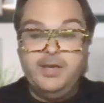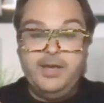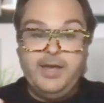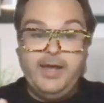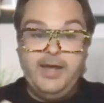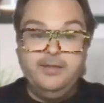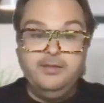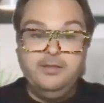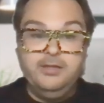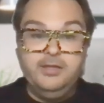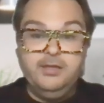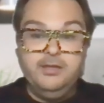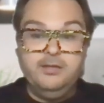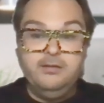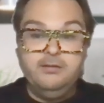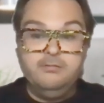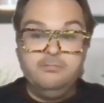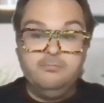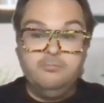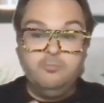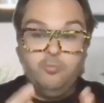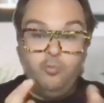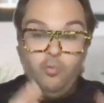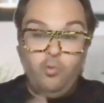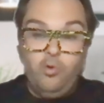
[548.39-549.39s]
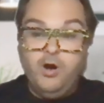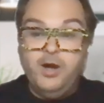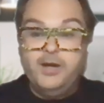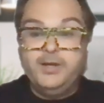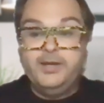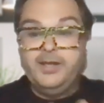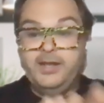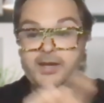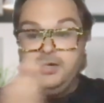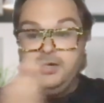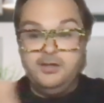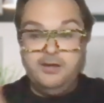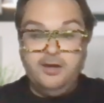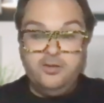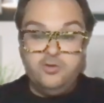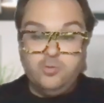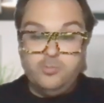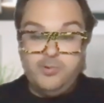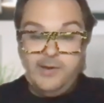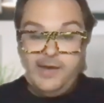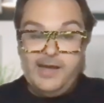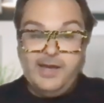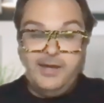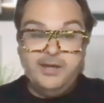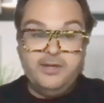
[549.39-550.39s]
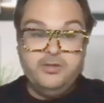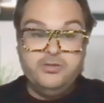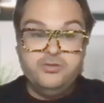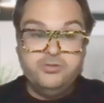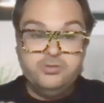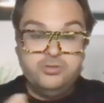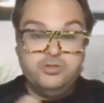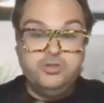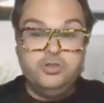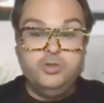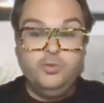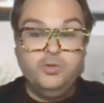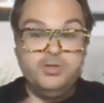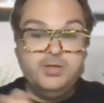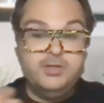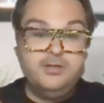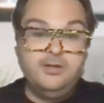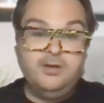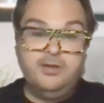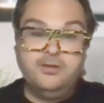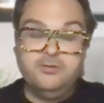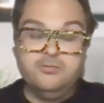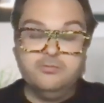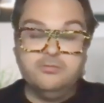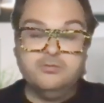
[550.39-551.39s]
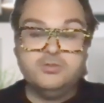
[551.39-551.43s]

and then 1 in another package, 2 in another.